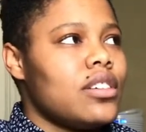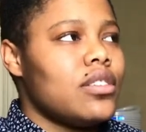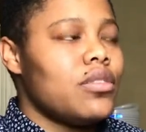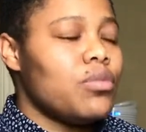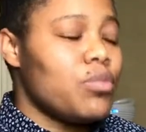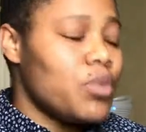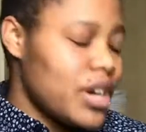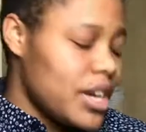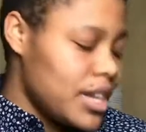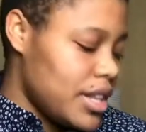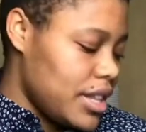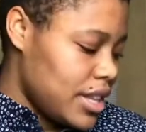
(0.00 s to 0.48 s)

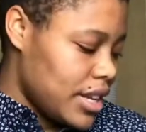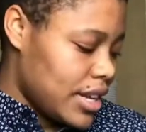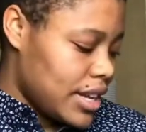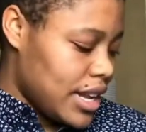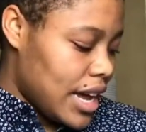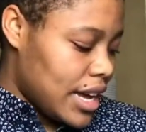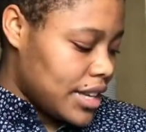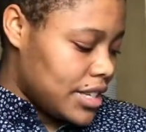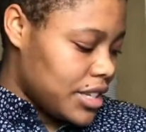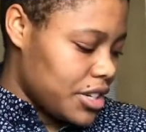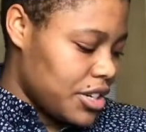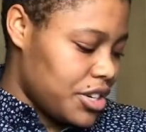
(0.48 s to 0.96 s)
one, the
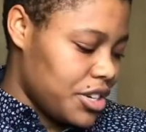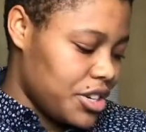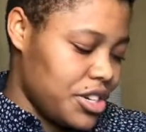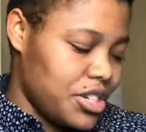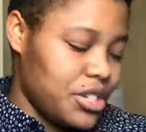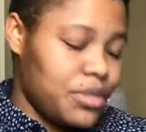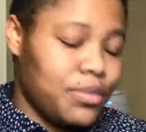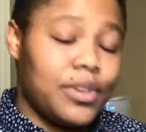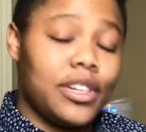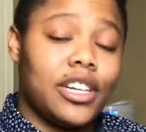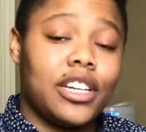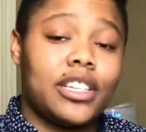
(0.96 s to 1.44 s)
class
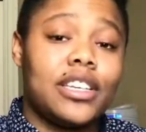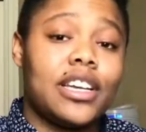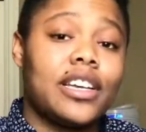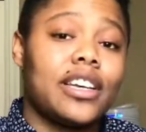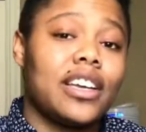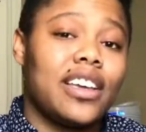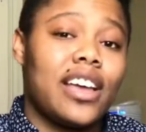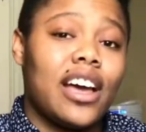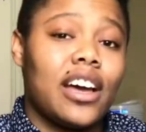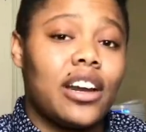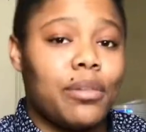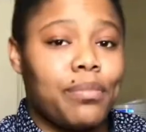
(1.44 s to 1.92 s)
encouraged me to take
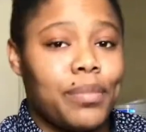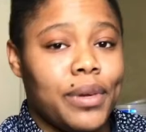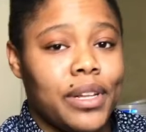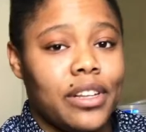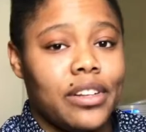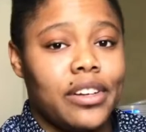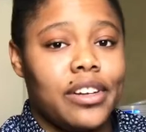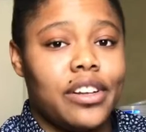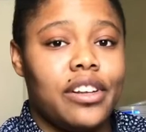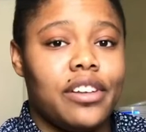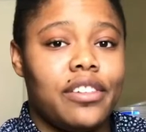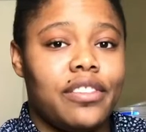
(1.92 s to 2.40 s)

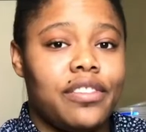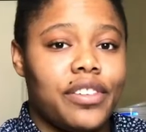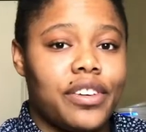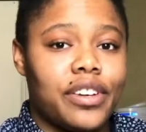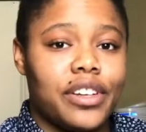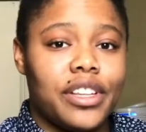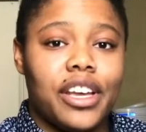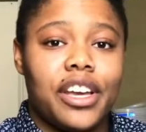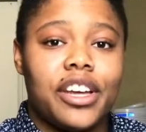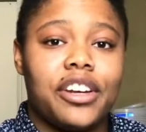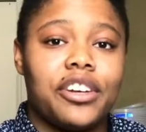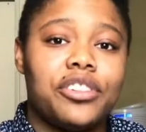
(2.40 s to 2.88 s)
accountability
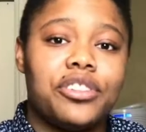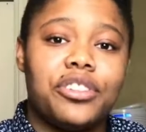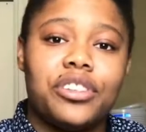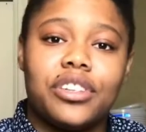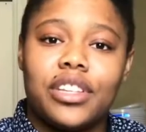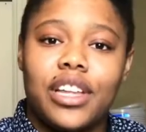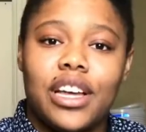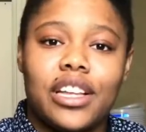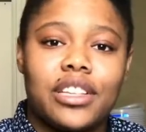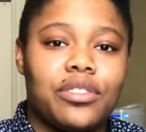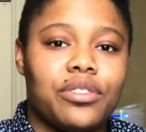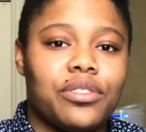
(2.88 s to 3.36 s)
for the energy
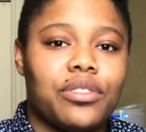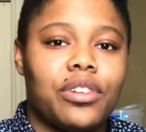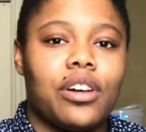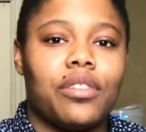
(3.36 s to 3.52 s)
that's